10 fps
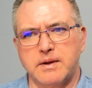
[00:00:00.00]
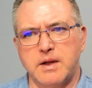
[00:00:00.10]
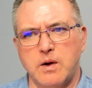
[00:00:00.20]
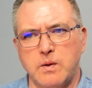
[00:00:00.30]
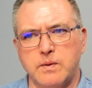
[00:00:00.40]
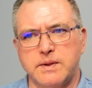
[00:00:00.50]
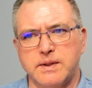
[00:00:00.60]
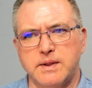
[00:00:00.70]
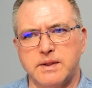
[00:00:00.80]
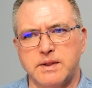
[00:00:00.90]

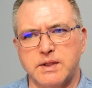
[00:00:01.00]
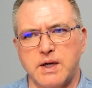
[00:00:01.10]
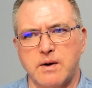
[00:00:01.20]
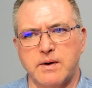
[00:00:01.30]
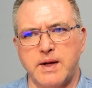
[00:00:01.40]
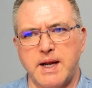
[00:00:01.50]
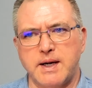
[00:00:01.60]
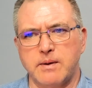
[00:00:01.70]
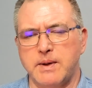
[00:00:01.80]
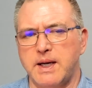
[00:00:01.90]
codes that shared that,
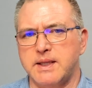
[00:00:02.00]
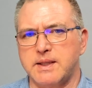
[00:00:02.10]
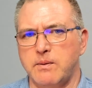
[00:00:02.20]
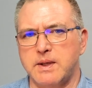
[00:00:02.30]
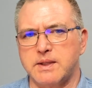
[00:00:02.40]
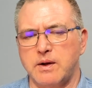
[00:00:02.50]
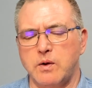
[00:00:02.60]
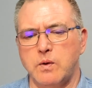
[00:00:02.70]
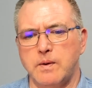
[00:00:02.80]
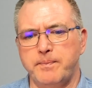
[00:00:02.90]
and I realized that wasn't
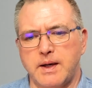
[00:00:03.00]
cool.